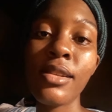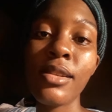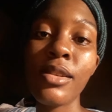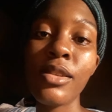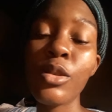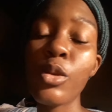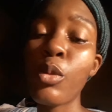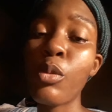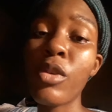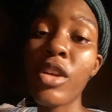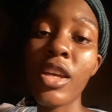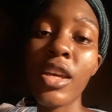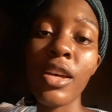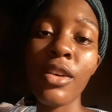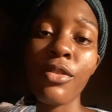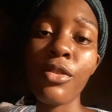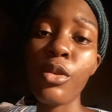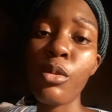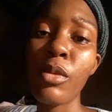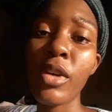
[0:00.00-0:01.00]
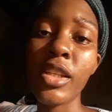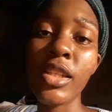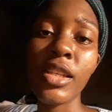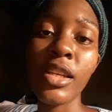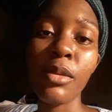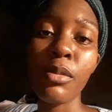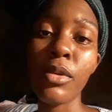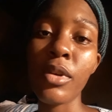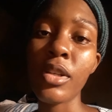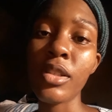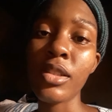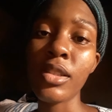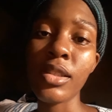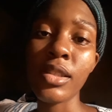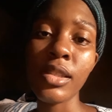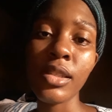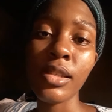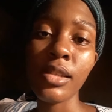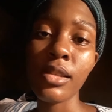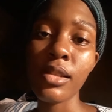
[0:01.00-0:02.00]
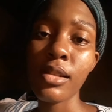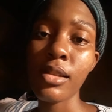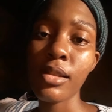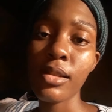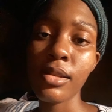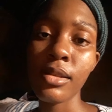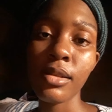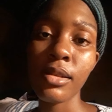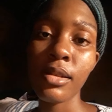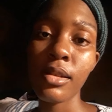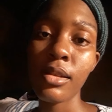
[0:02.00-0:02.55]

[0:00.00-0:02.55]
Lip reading: So be careful, my dear brothers and sisters.